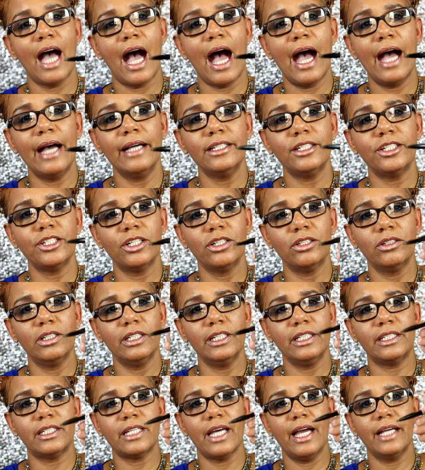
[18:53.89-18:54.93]
I
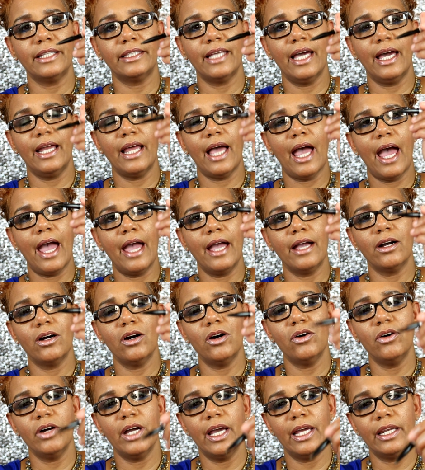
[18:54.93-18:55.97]
generally take that
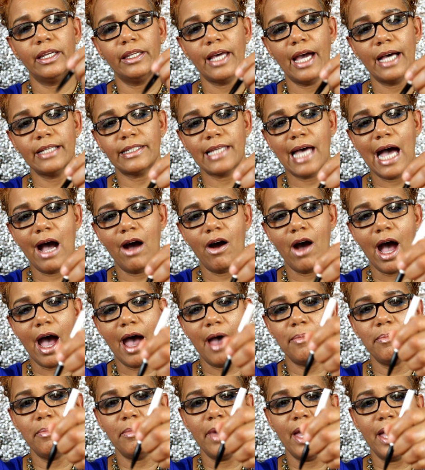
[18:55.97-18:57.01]
angle, and that's how
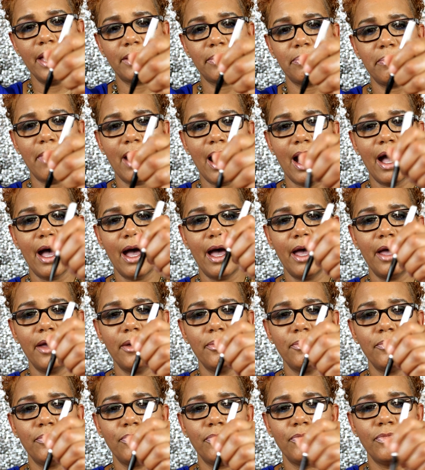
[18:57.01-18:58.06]
I make my
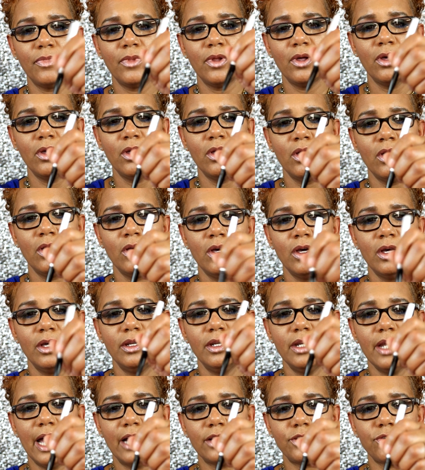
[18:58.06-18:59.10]

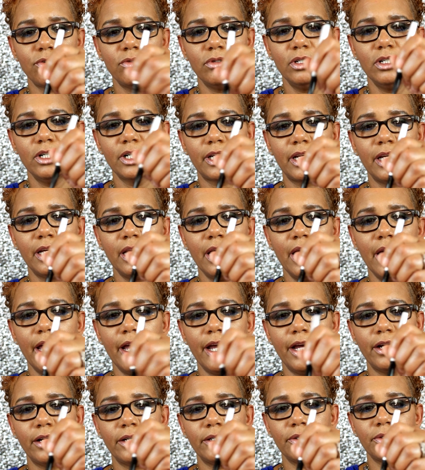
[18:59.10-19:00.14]
natural looking
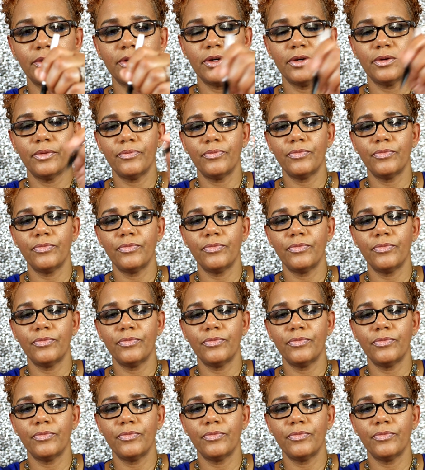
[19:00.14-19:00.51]
hairs.